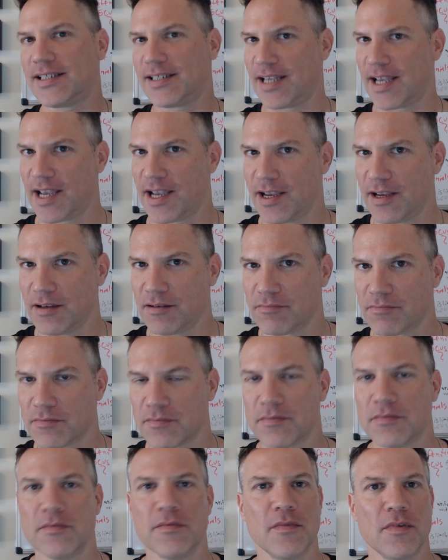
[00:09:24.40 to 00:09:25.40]
say
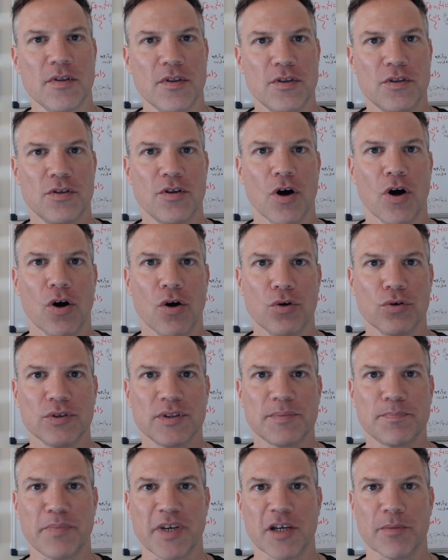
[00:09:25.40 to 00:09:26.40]

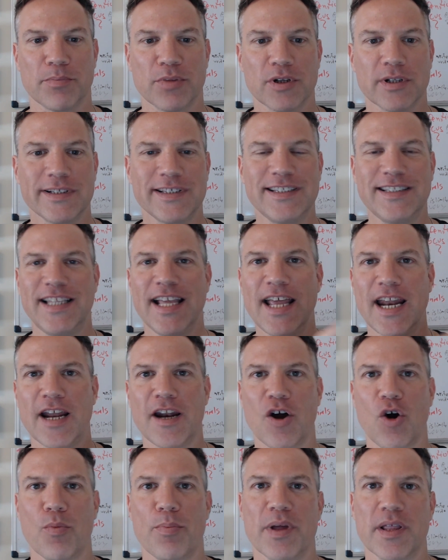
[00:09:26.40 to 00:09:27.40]
those people didn't
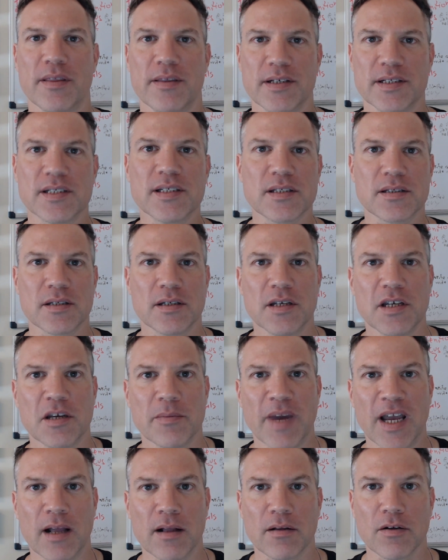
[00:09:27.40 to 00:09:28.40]
open this
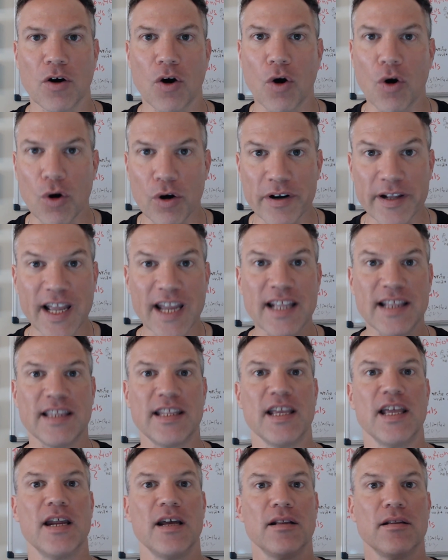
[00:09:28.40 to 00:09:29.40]
email, or they
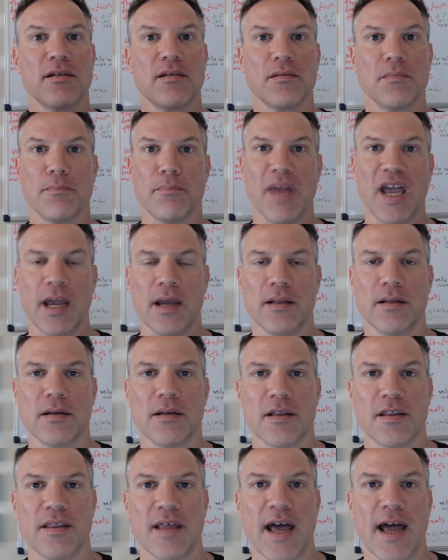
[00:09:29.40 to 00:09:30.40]
didn't made
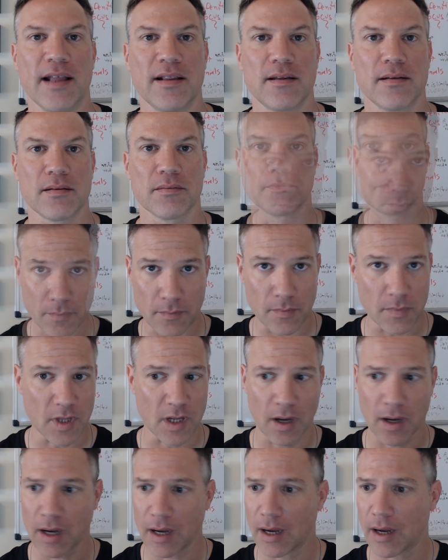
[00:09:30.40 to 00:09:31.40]
that
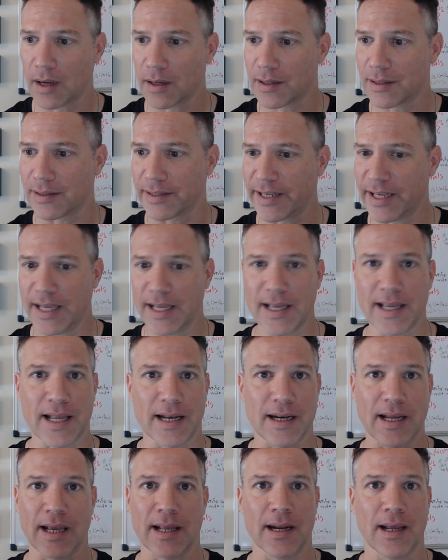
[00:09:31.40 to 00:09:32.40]
click
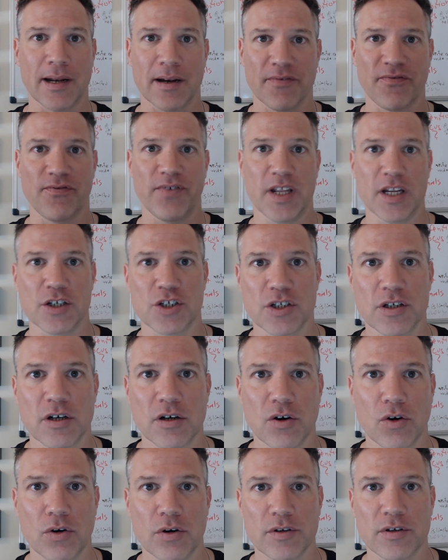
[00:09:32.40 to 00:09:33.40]
and finish
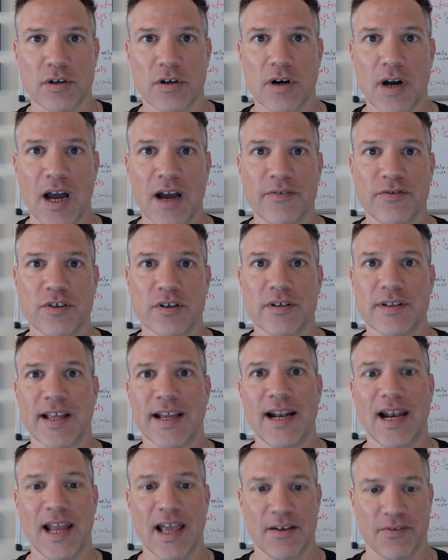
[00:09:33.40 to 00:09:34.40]
their order after
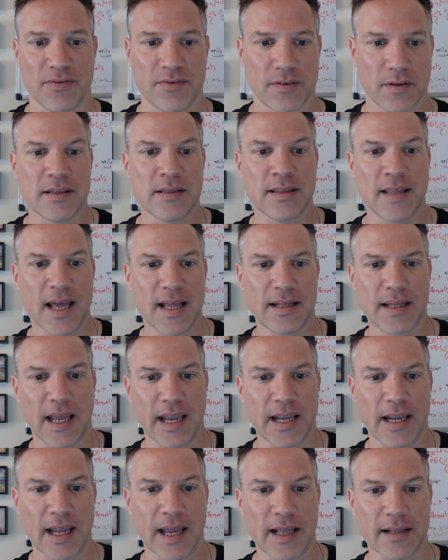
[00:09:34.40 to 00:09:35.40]
they left. Then
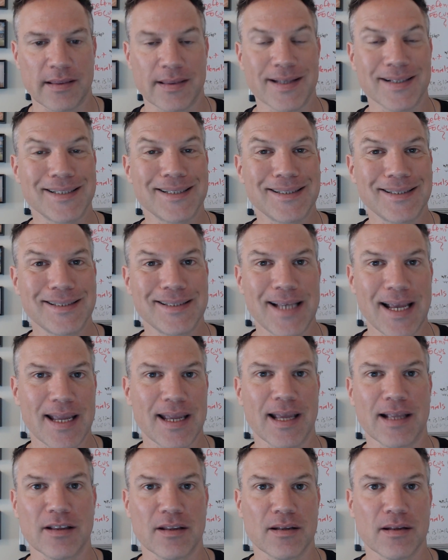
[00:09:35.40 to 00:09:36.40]
they get the
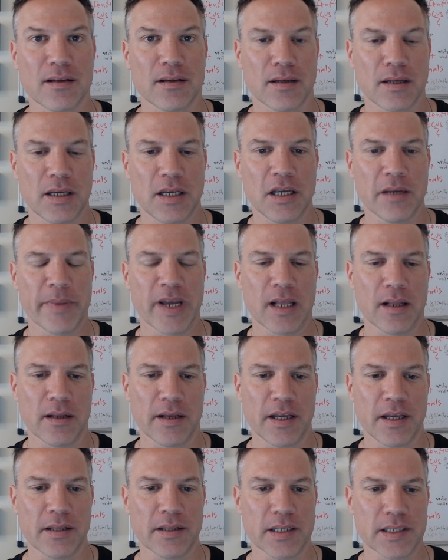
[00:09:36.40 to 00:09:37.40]
second email
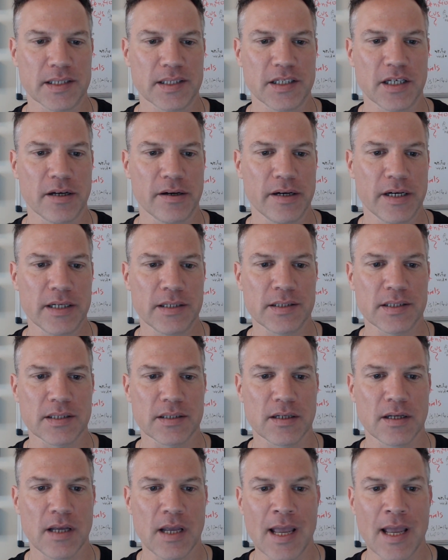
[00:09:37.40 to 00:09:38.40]
in this series,
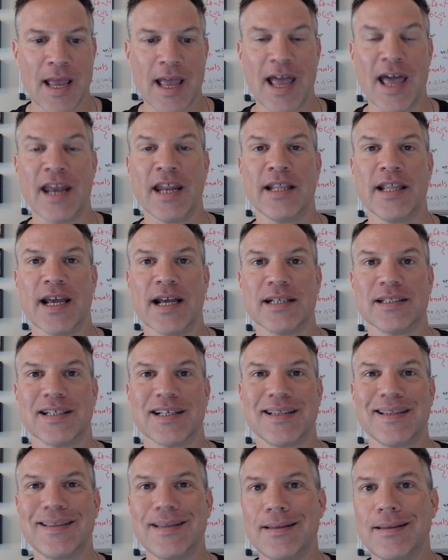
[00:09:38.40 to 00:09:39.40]
and it has a
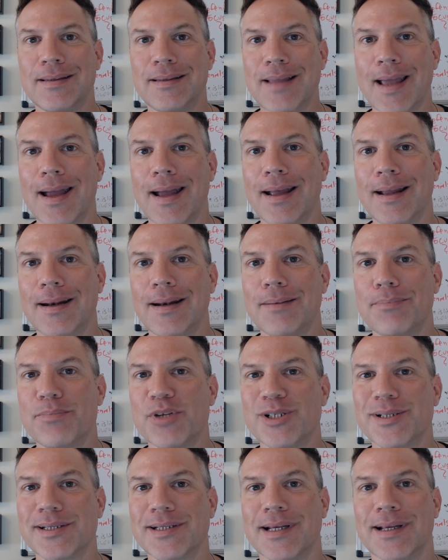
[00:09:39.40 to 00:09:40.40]

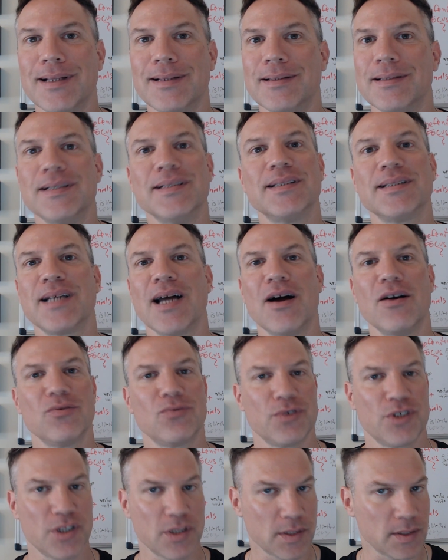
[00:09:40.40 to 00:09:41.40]
10% discount,
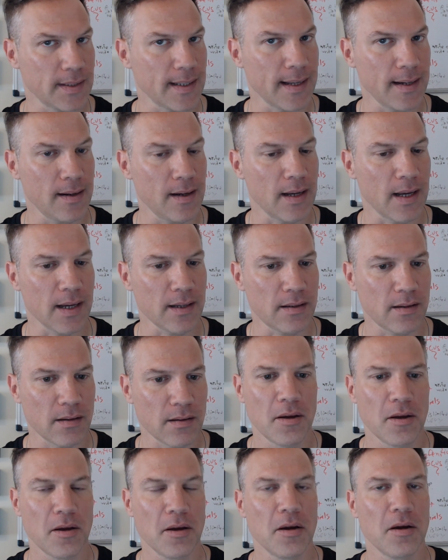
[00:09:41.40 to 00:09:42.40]
which is not a lot,
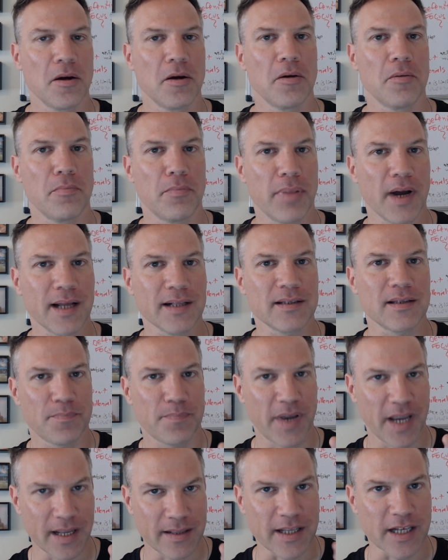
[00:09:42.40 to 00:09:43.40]
but
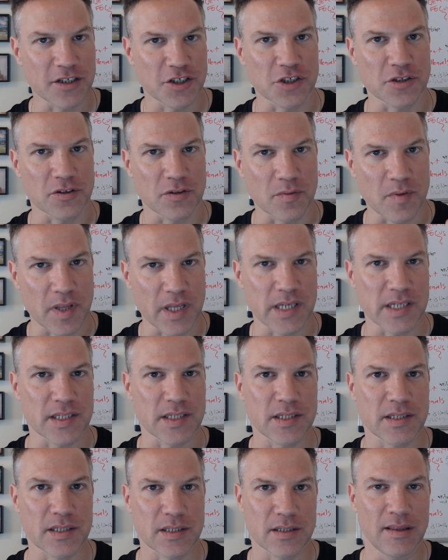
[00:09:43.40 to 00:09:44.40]
pay attention to
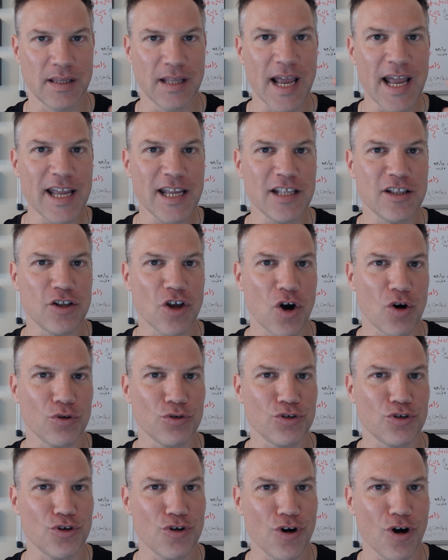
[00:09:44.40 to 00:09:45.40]
this. They
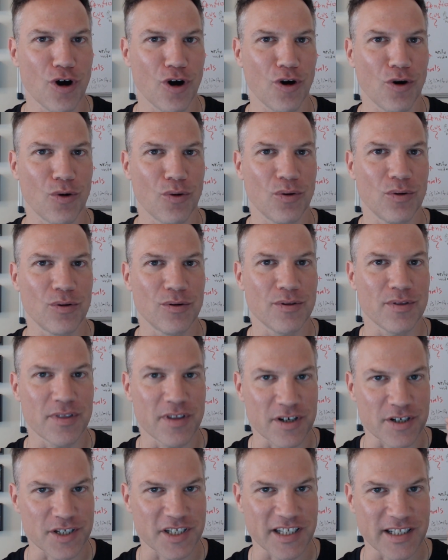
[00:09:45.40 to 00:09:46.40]
don't know
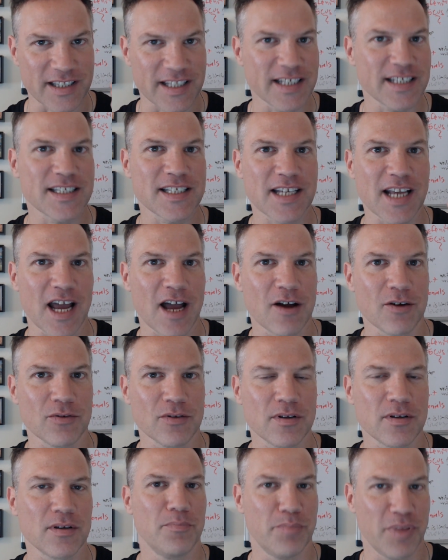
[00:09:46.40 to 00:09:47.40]
there's a
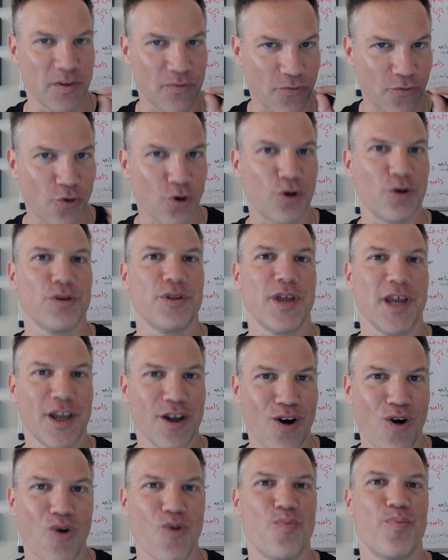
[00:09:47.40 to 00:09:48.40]
discount before they
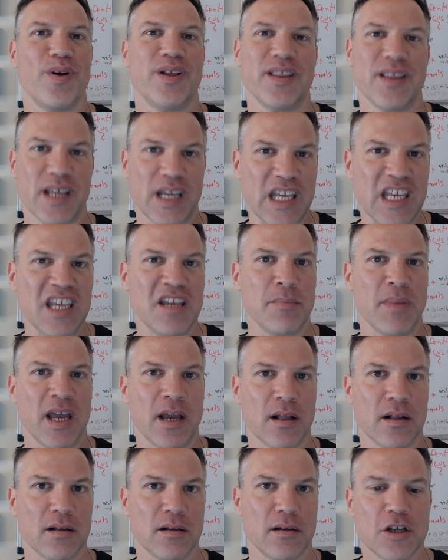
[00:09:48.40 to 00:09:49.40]
open the
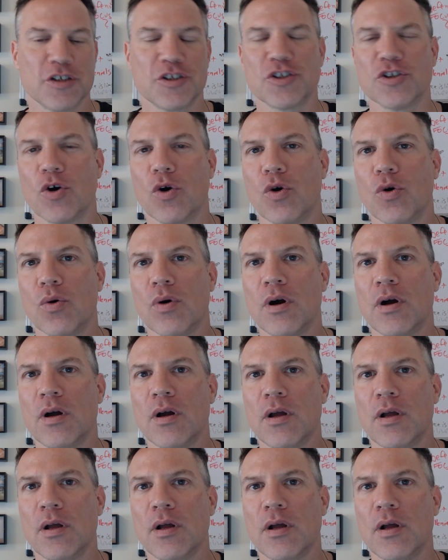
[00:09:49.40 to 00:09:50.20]
email. So